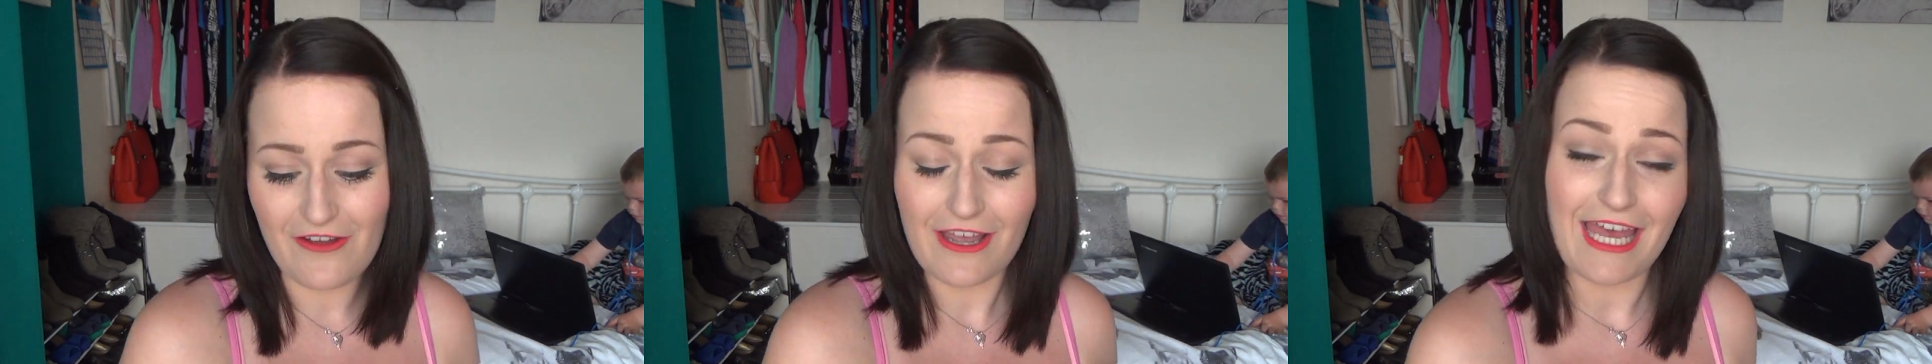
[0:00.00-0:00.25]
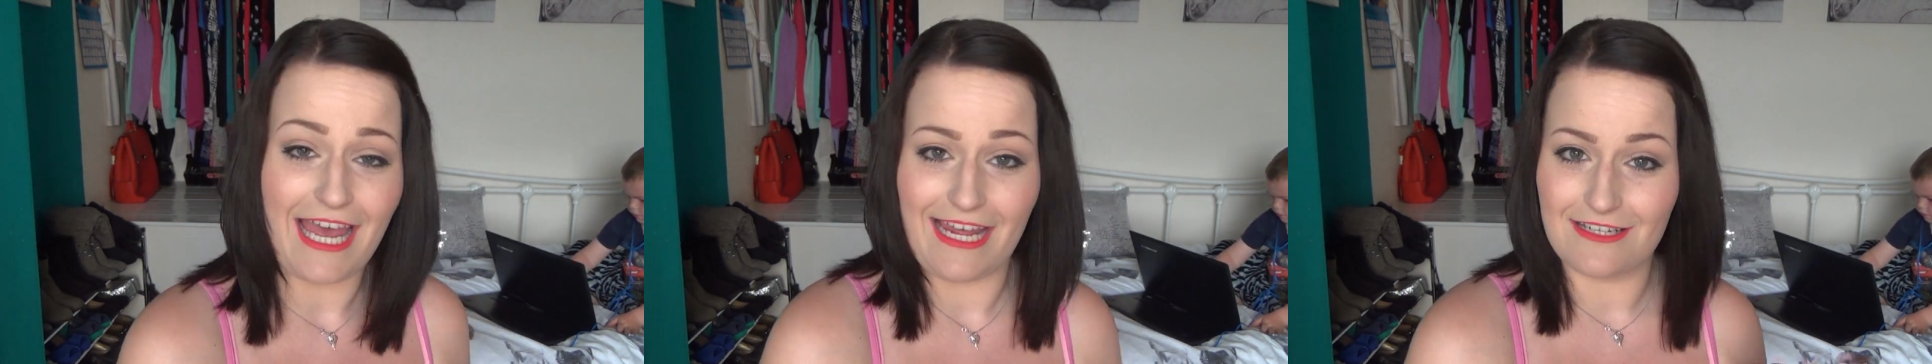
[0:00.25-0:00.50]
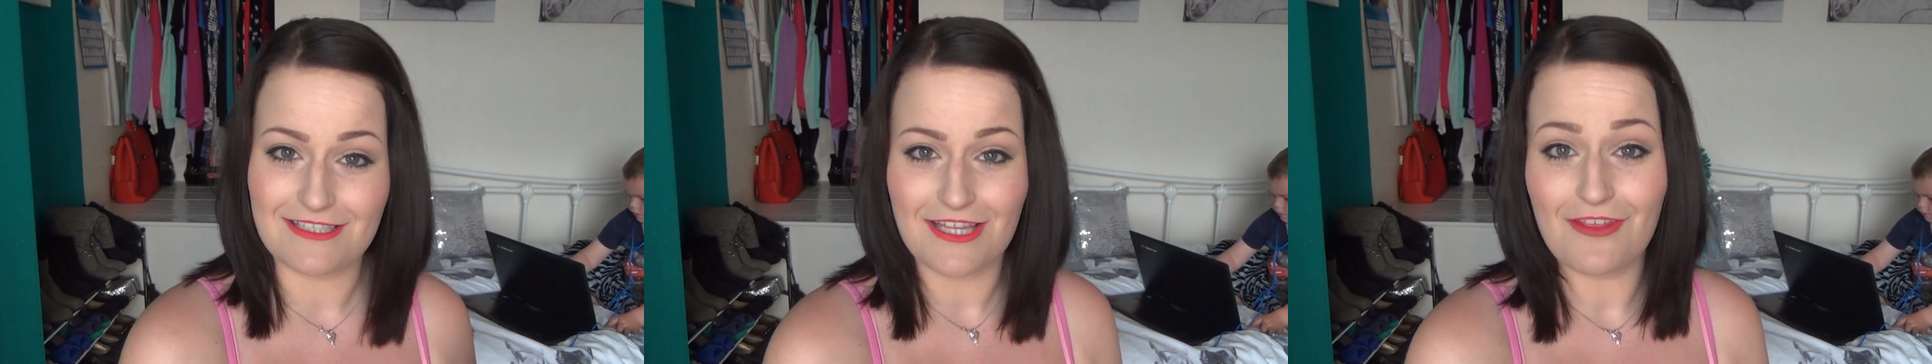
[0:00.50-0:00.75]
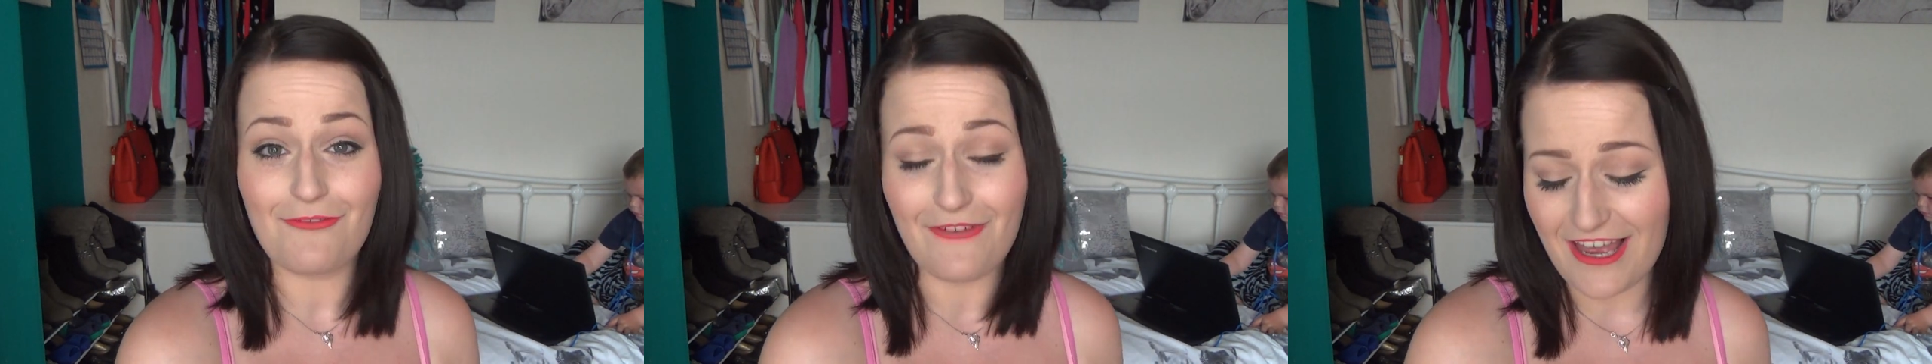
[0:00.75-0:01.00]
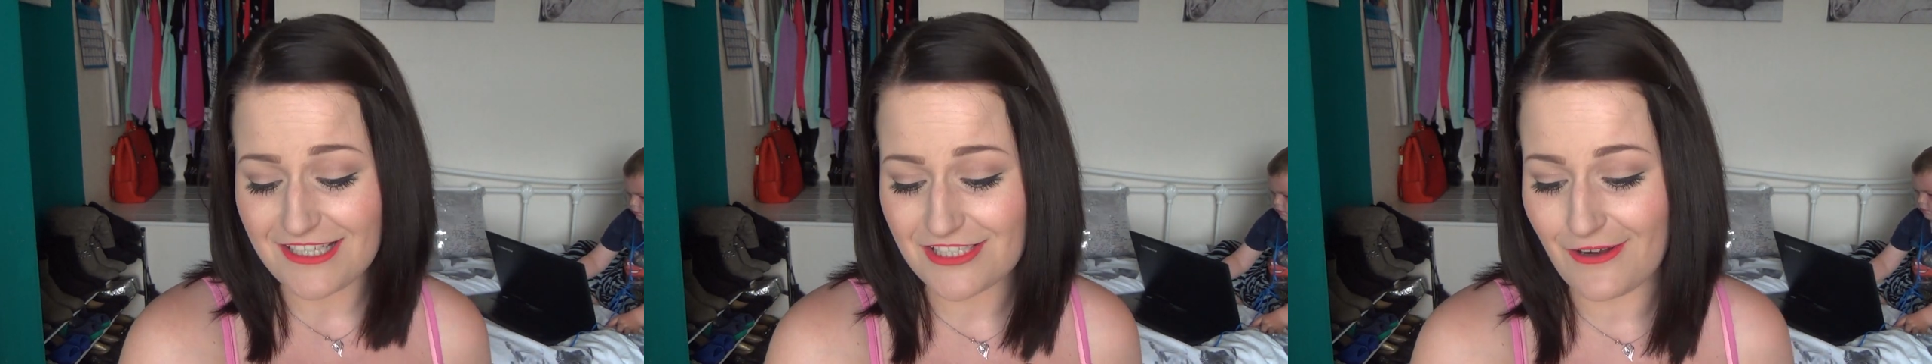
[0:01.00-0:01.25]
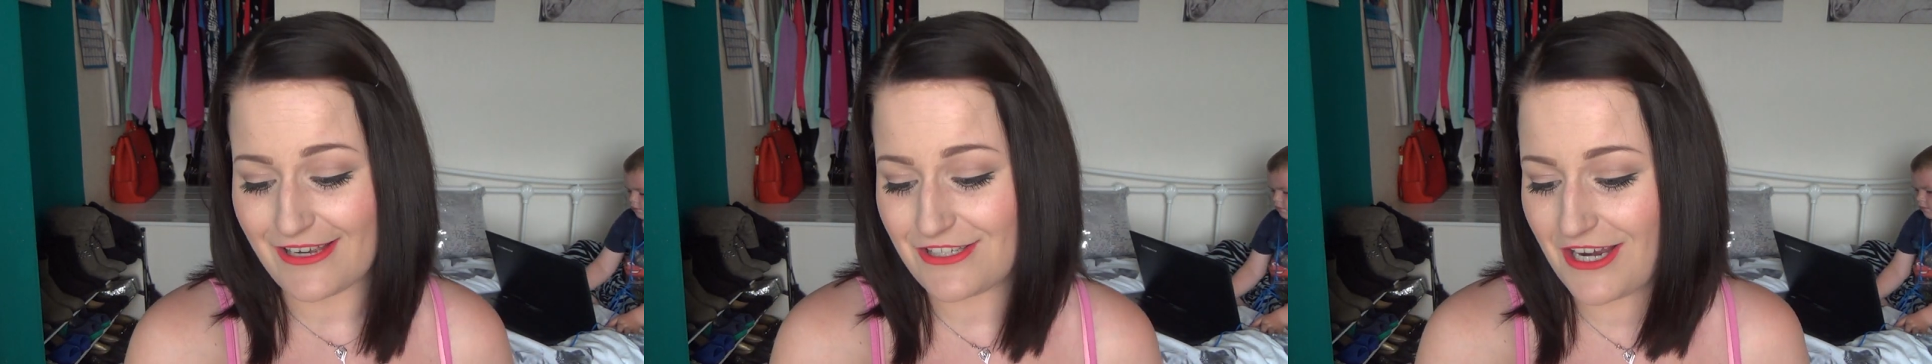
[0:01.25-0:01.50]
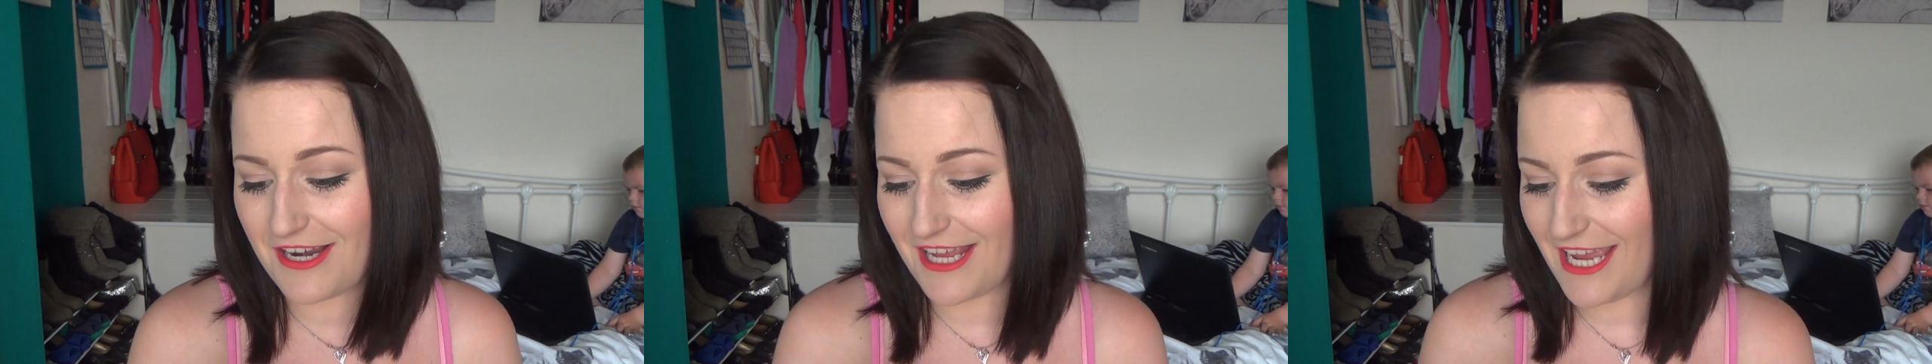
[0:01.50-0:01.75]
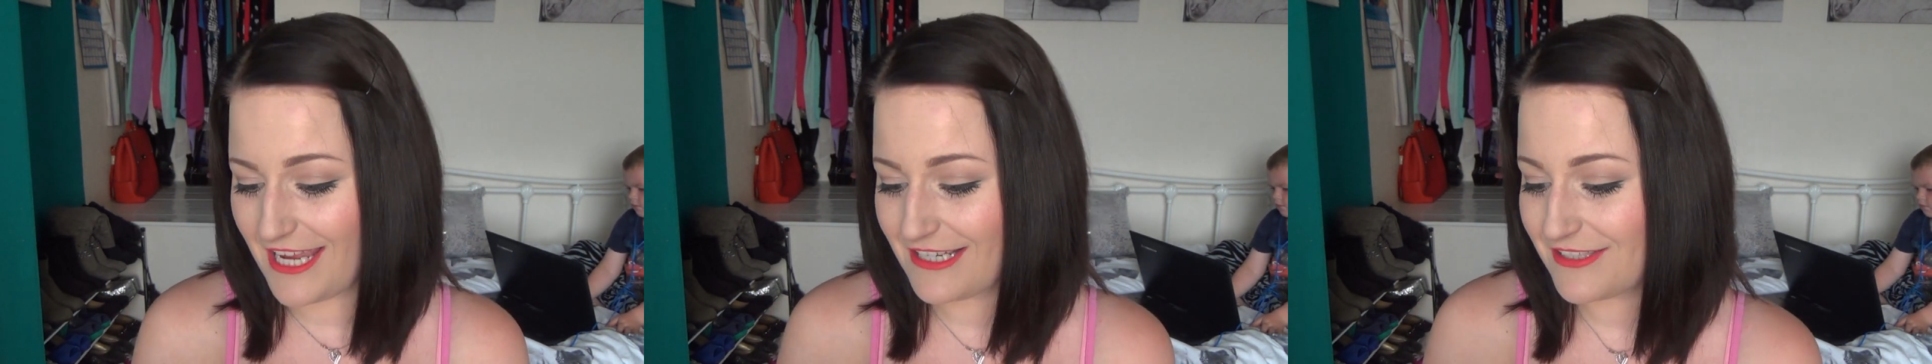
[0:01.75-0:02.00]
Okay, so the first question
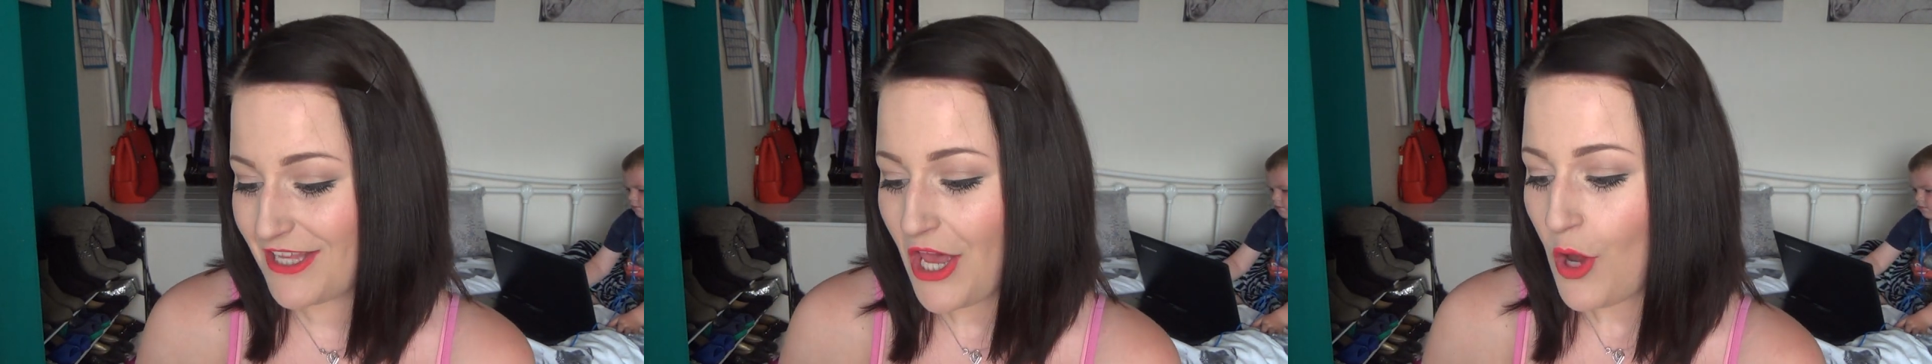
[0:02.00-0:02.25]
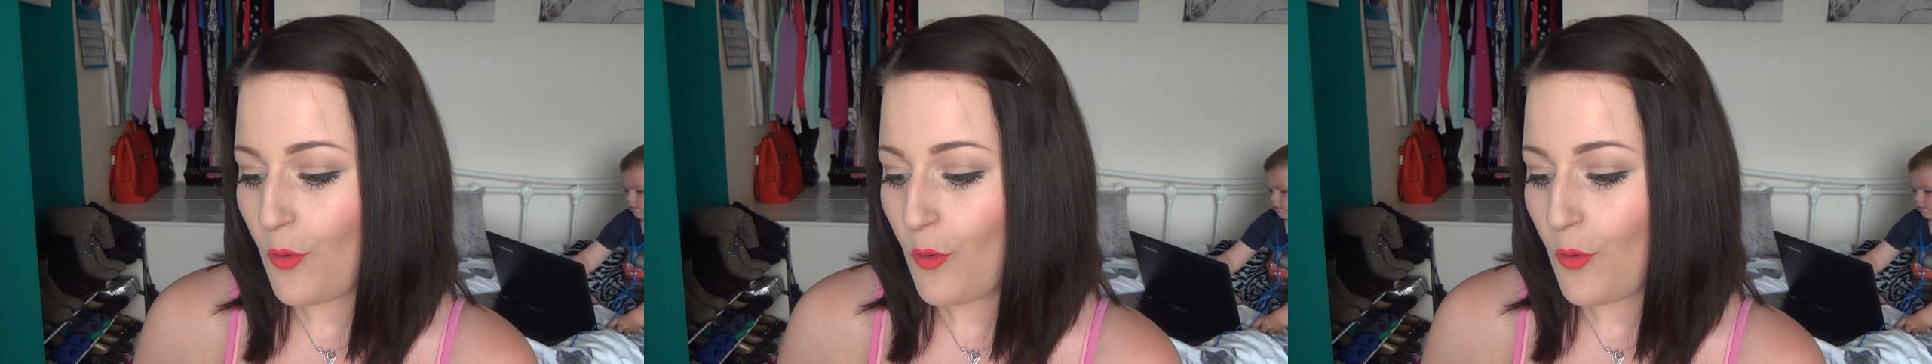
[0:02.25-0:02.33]
is,